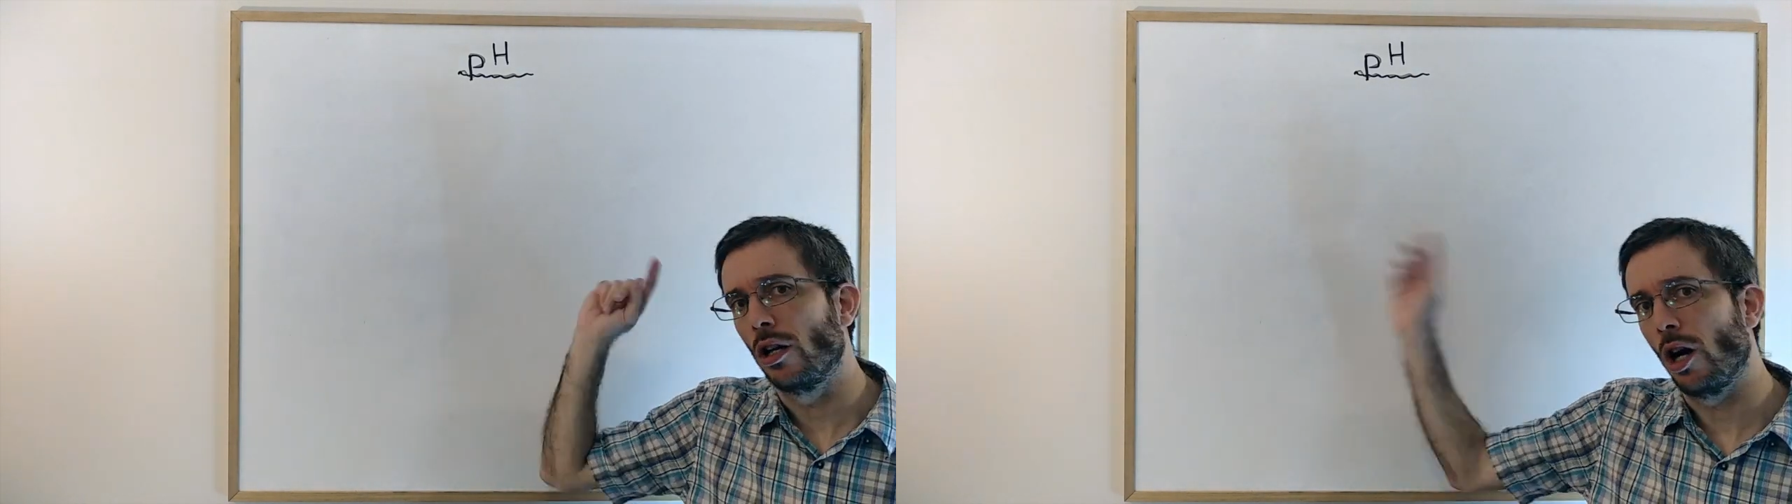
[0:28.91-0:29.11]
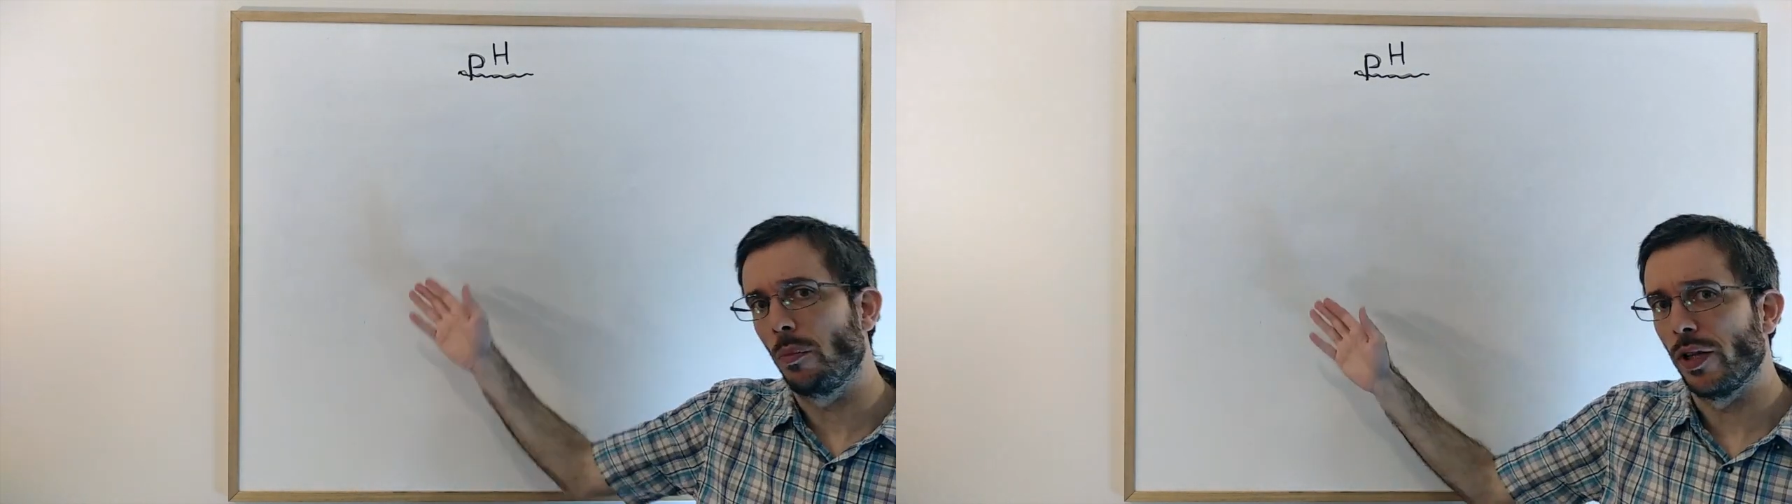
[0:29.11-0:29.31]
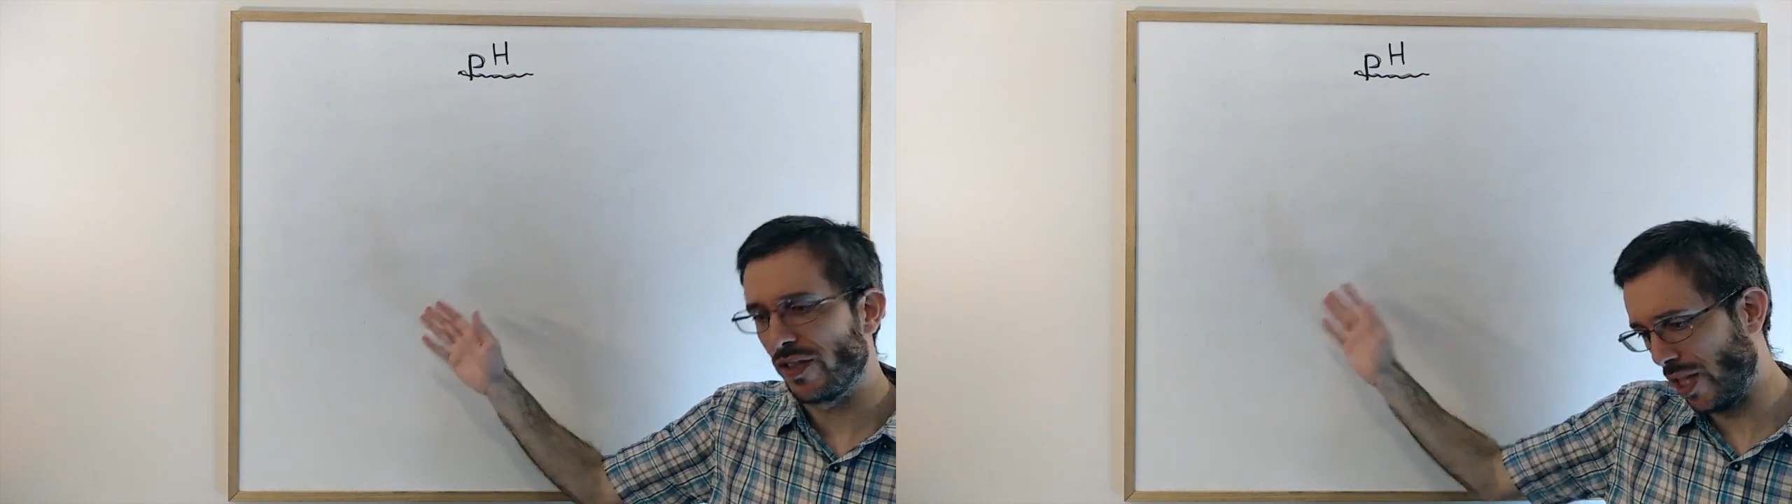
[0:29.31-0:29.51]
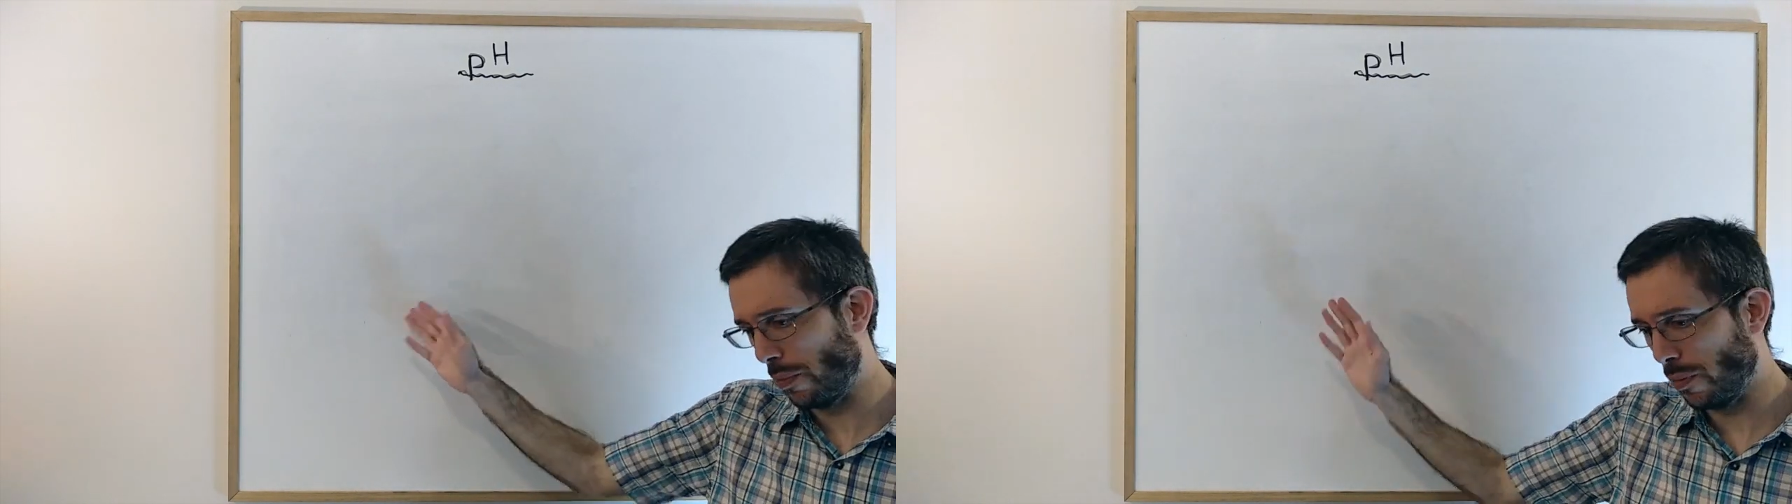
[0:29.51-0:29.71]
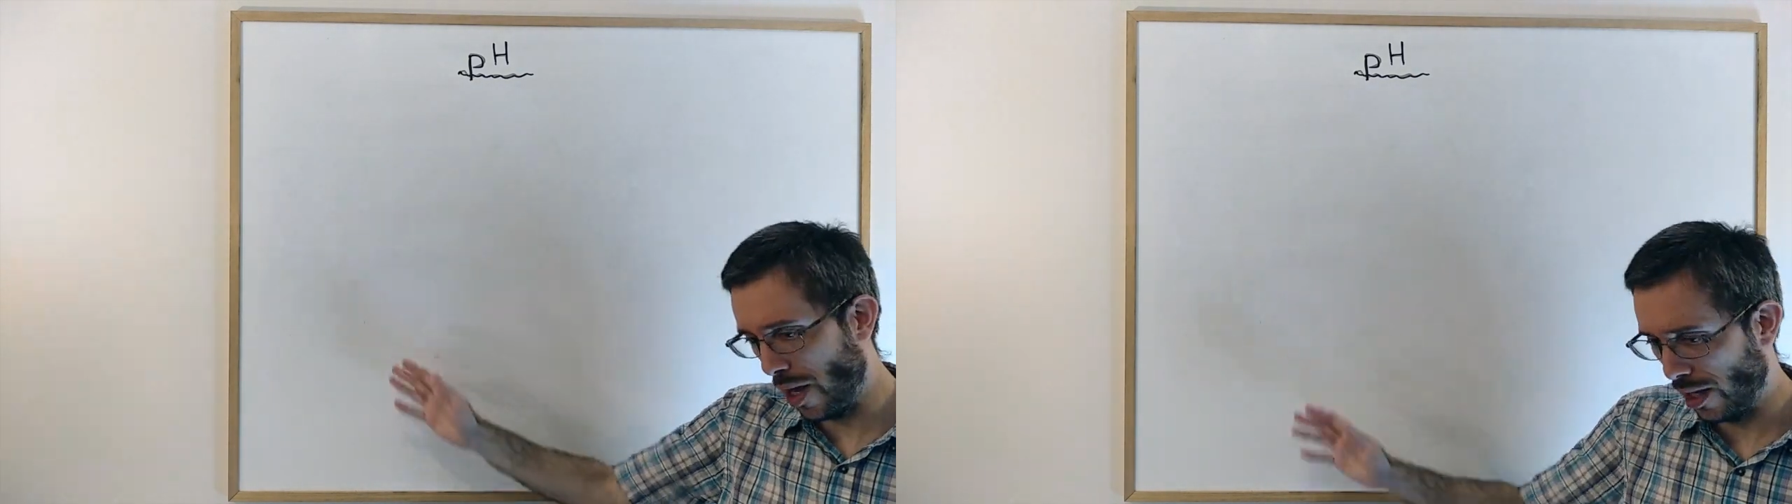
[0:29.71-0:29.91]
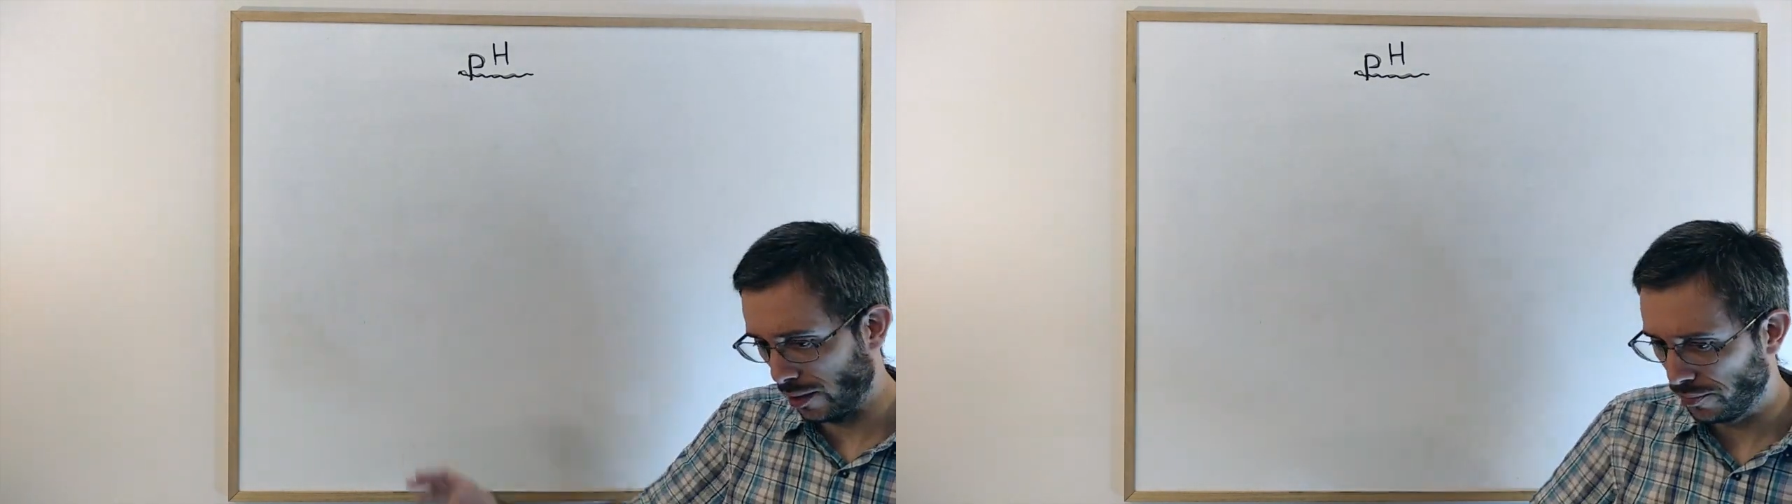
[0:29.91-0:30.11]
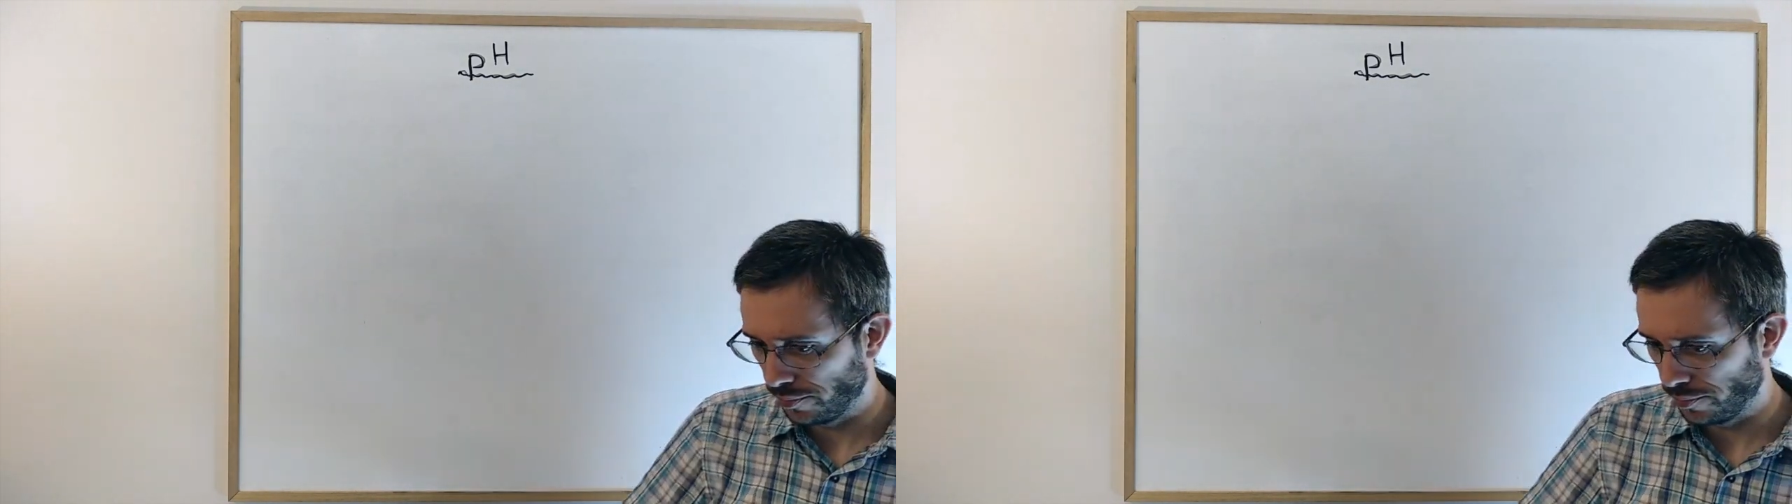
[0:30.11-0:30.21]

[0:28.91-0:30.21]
a couple of steps back.